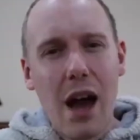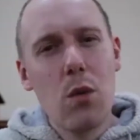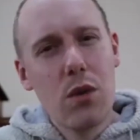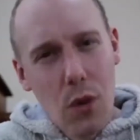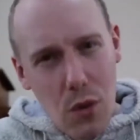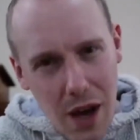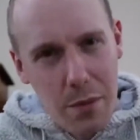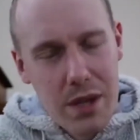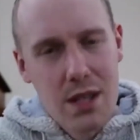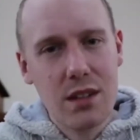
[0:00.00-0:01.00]
Now, with all
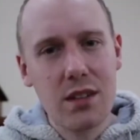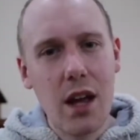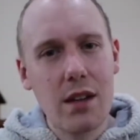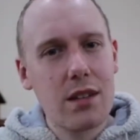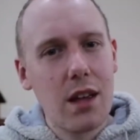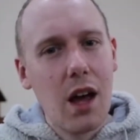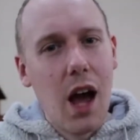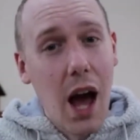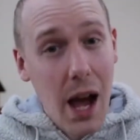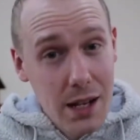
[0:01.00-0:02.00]
that being said,
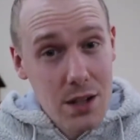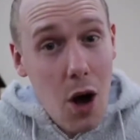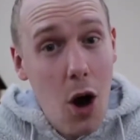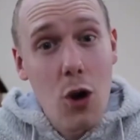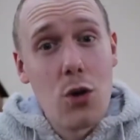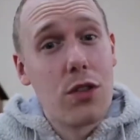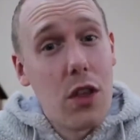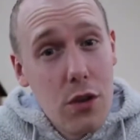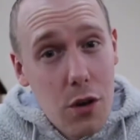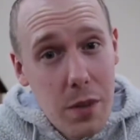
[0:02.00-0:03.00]
I
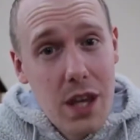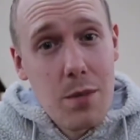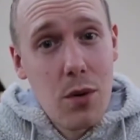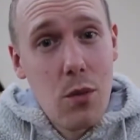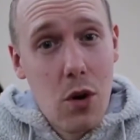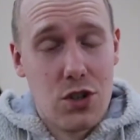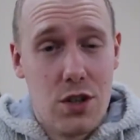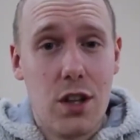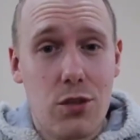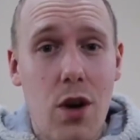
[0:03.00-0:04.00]
know that there are people
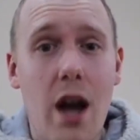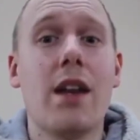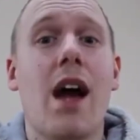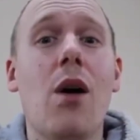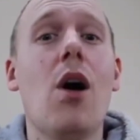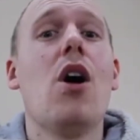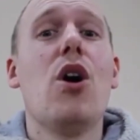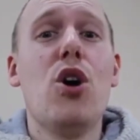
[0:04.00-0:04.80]
watching this right now